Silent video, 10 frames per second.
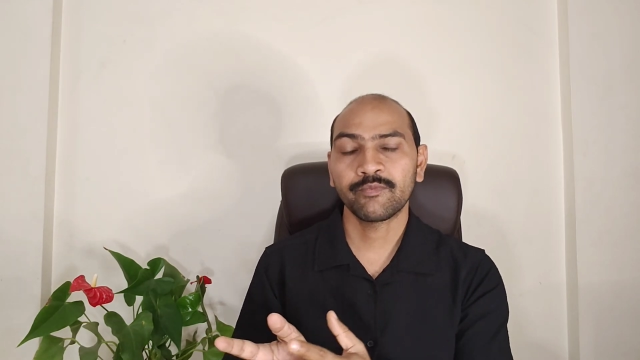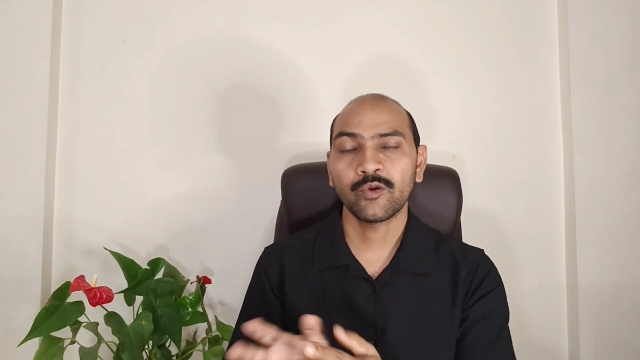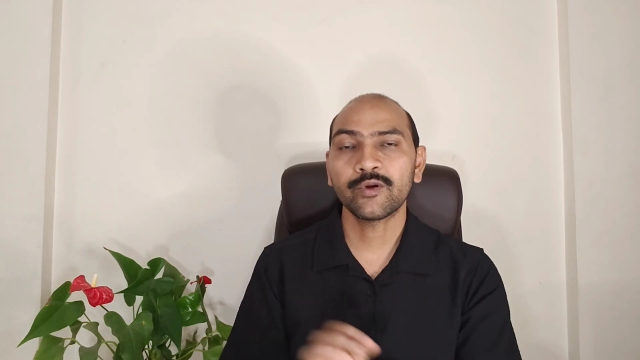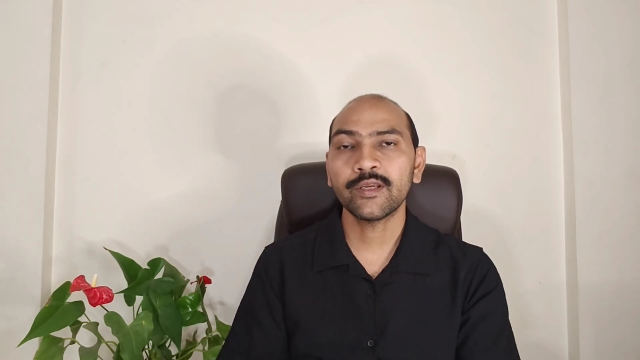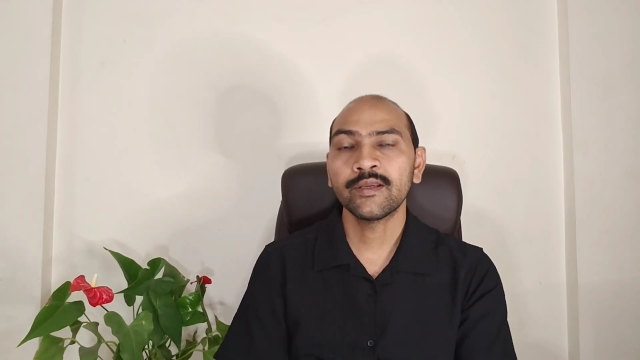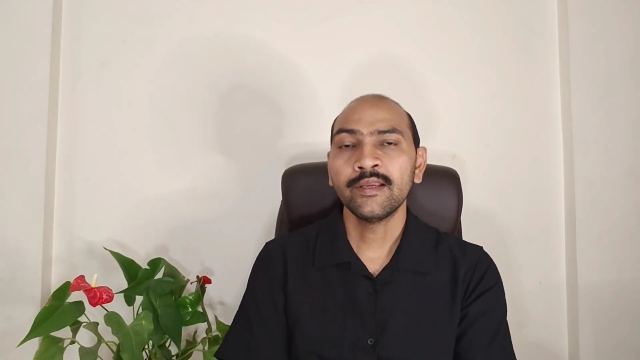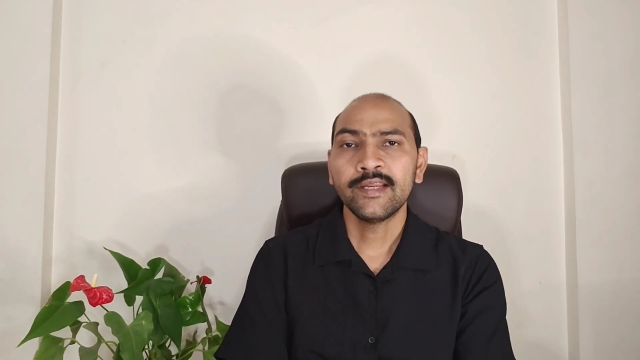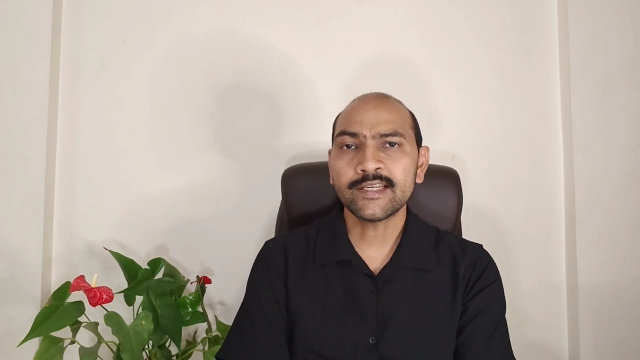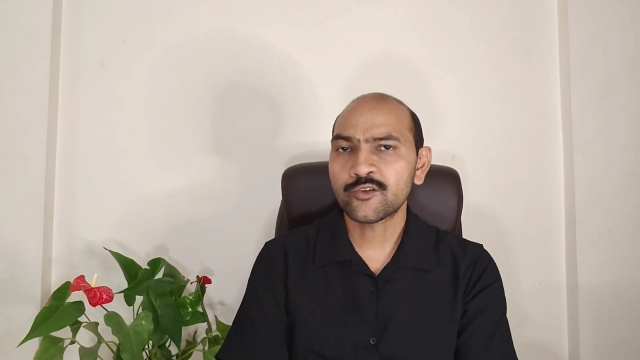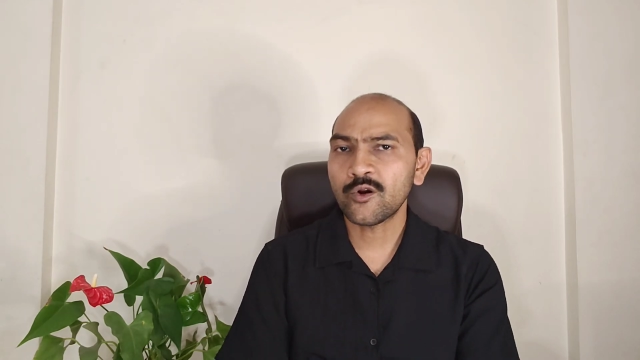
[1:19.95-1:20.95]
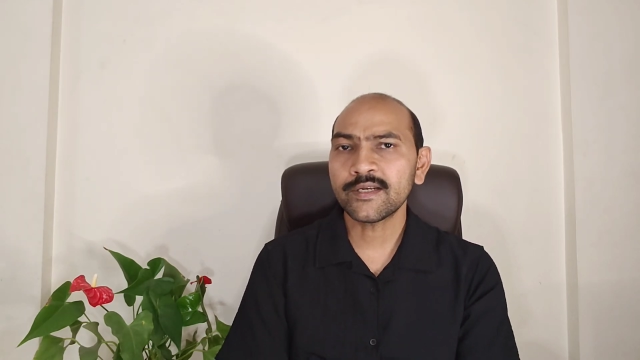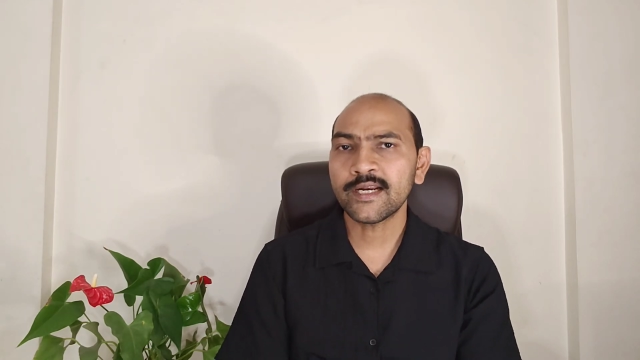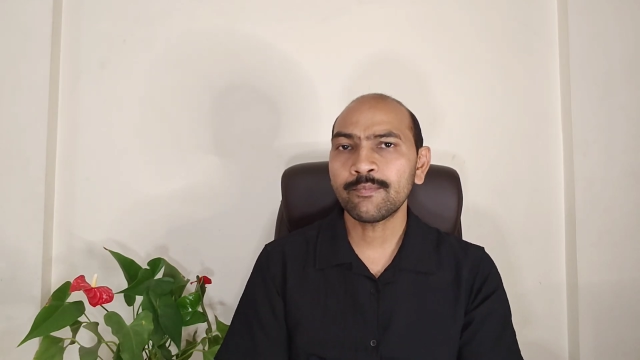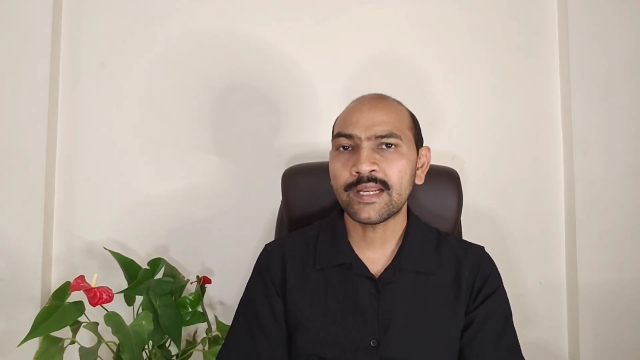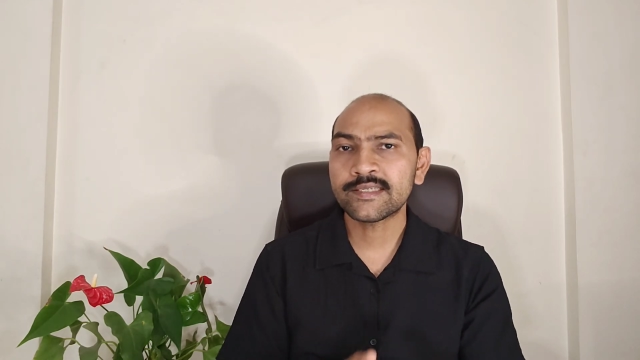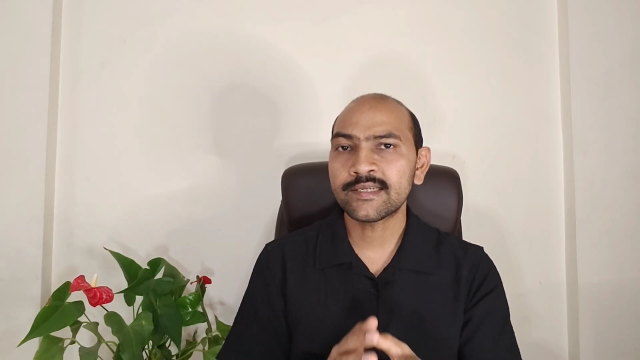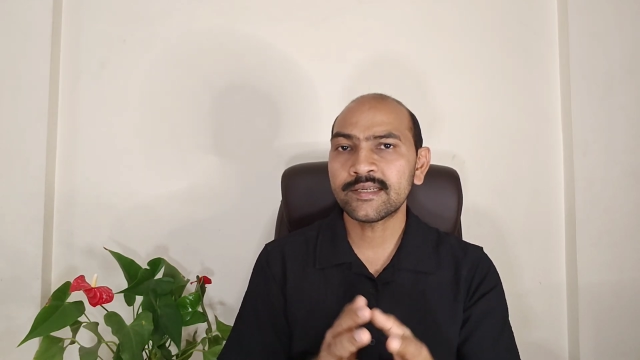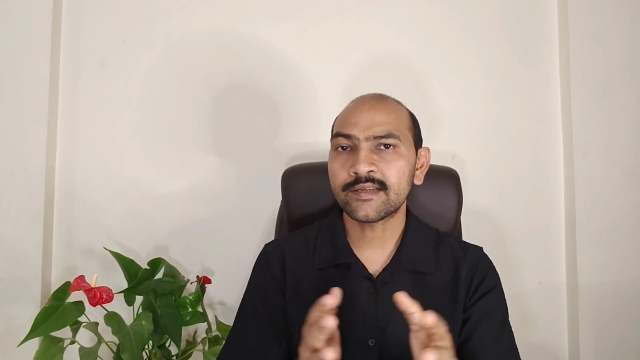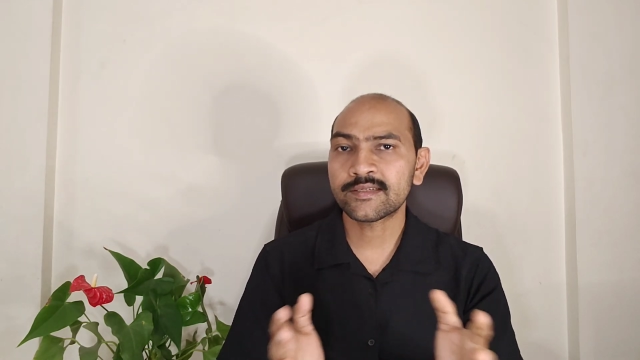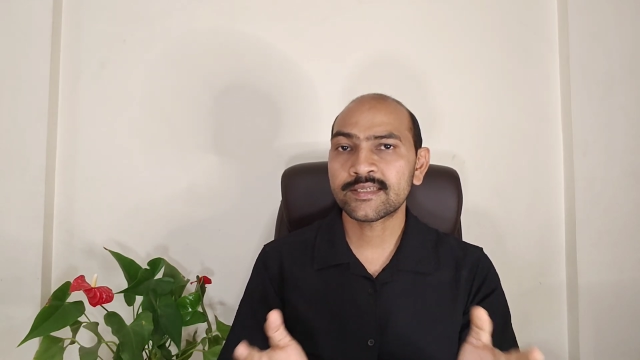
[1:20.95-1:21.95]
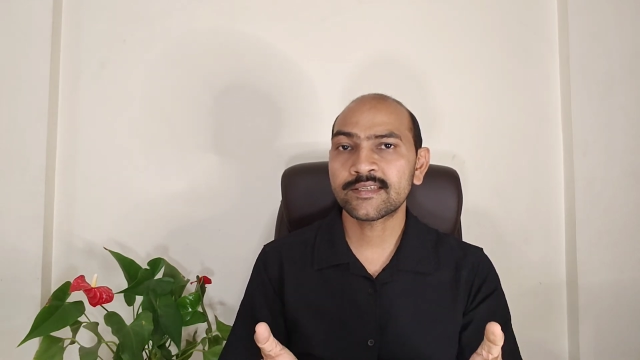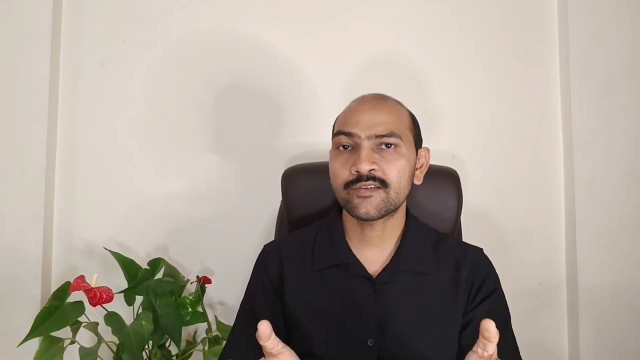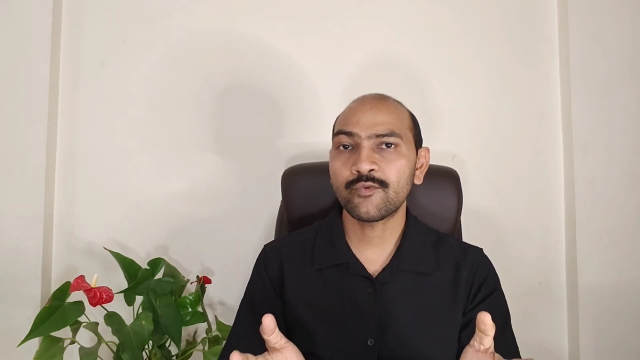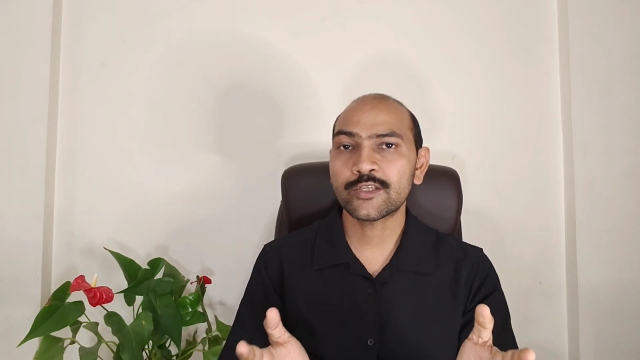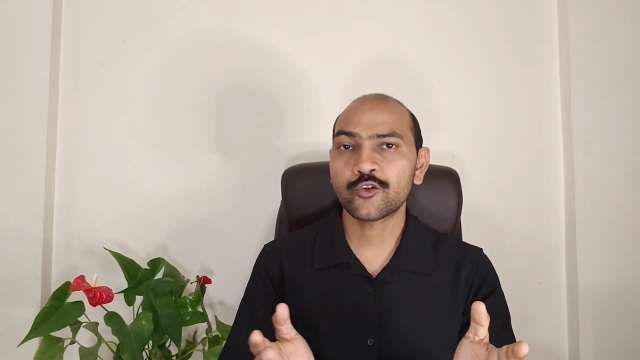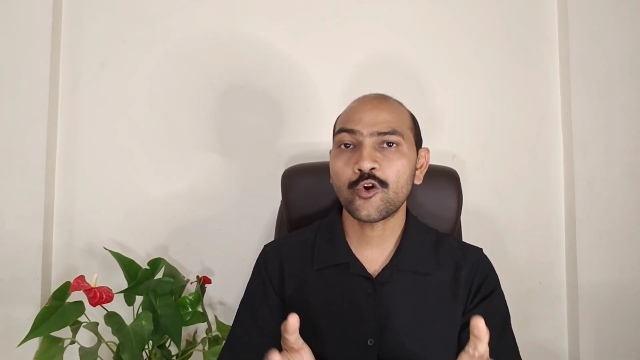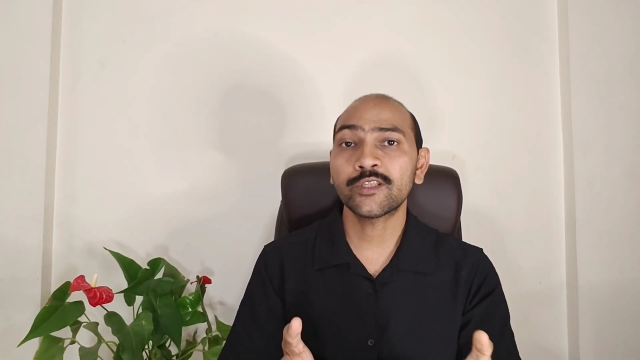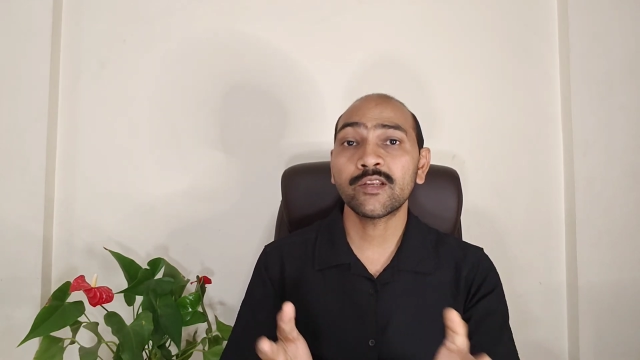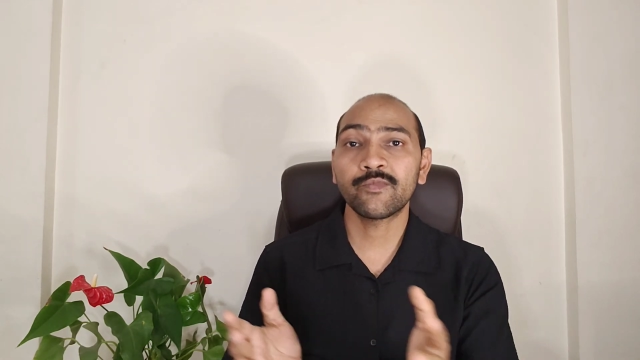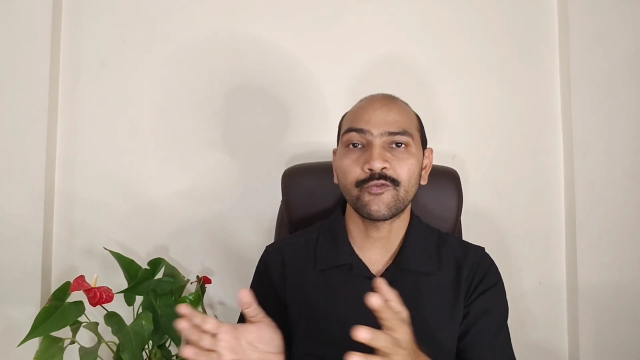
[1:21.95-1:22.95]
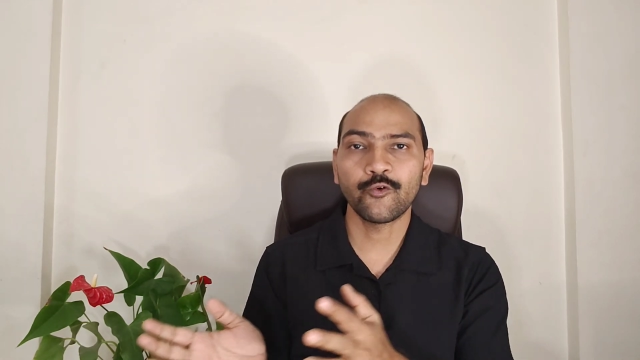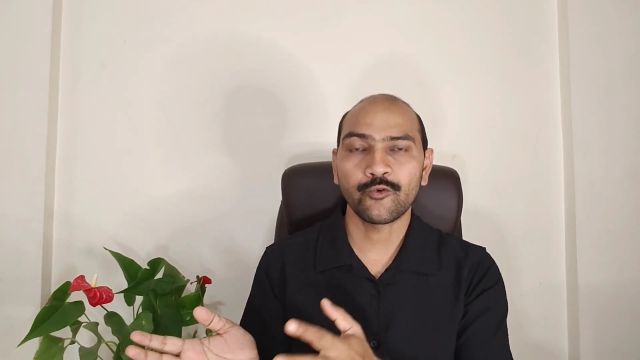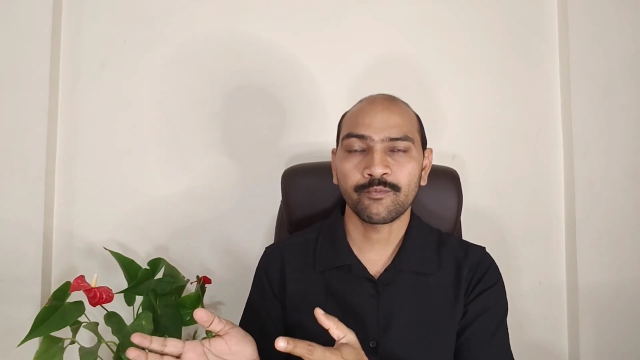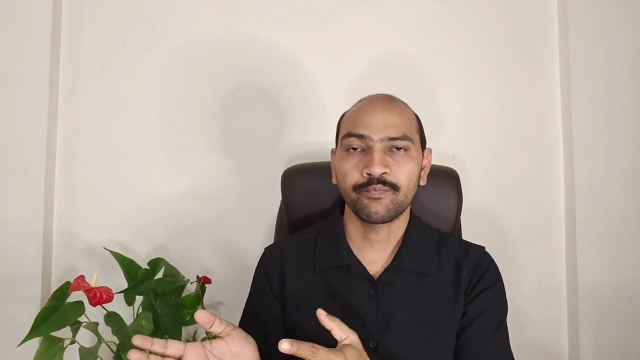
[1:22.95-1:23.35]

Okay. It's not that balance sheet reconciliation was not there before,